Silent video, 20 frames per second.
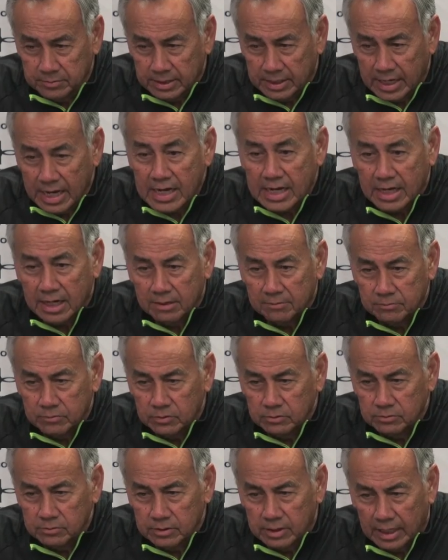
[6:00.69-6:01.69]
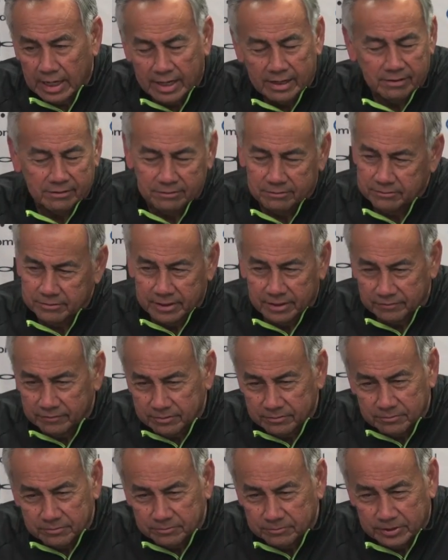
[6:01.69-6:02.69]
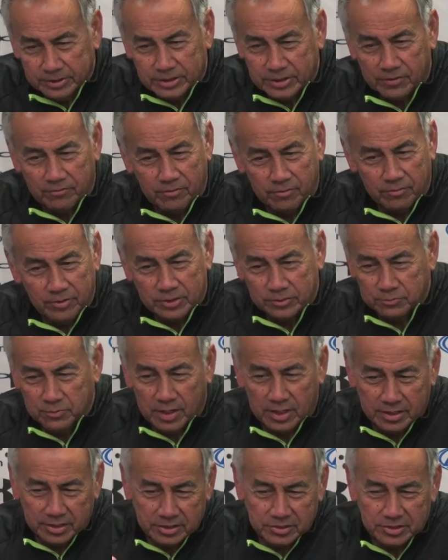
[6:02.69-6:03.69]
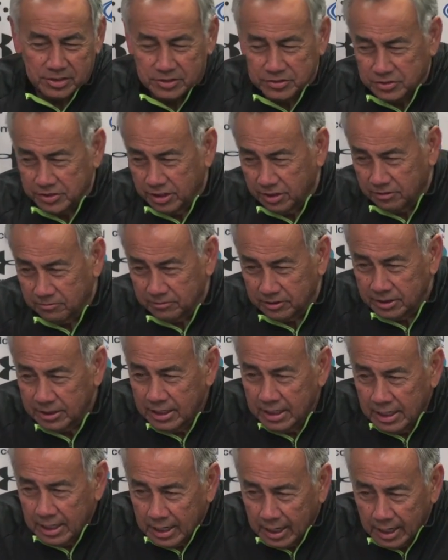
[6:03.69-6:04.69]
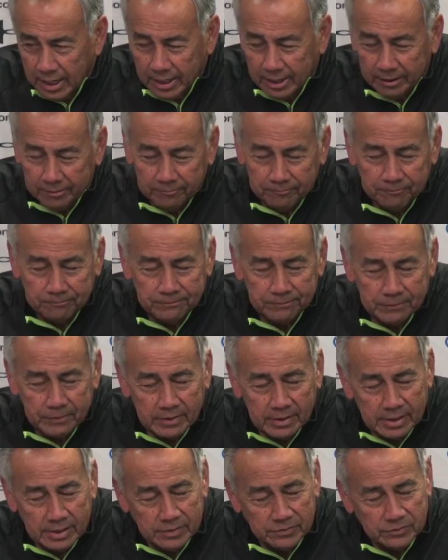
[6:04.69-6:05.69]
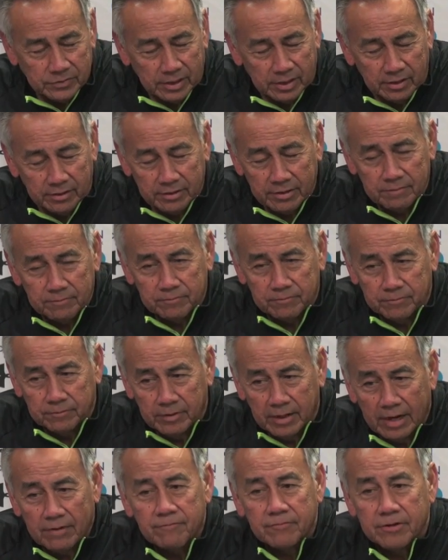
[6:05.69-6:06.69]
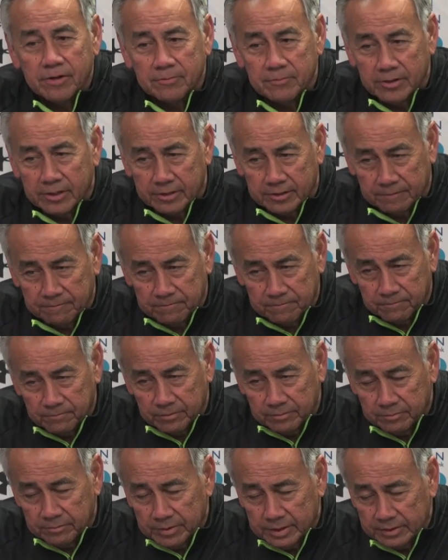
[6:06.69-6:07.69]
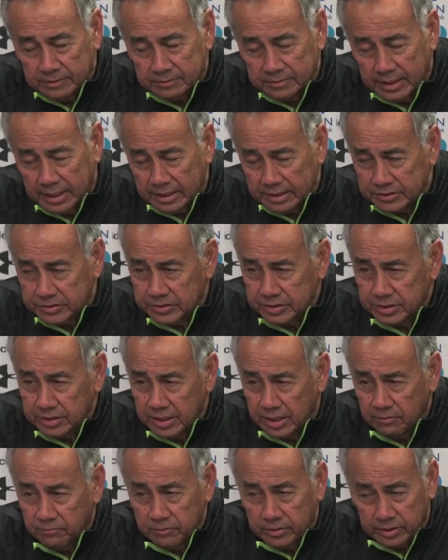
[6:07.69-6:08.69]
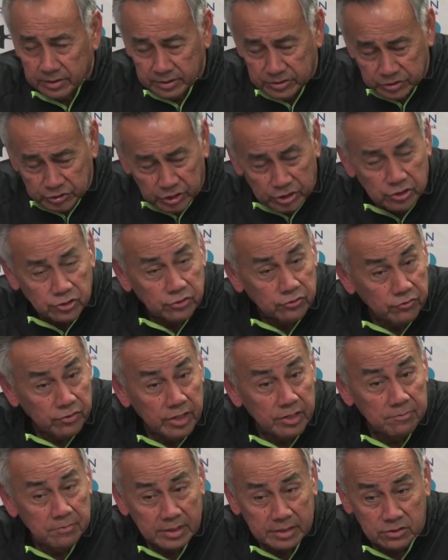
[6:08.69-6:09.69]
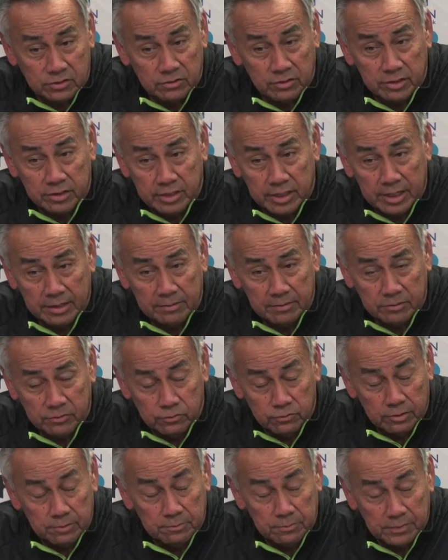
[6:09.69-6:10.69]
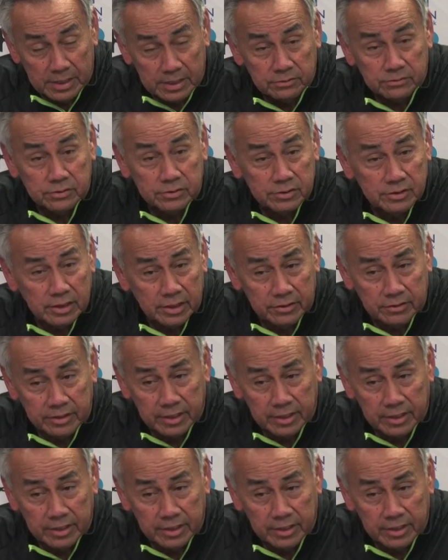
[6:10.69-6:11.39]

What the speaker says: Mulanga. I don't know, whatever. Whichever way it's Polynesian, it's the other one. He's African American from Dallas, and he's 6'3", about 190 pounds.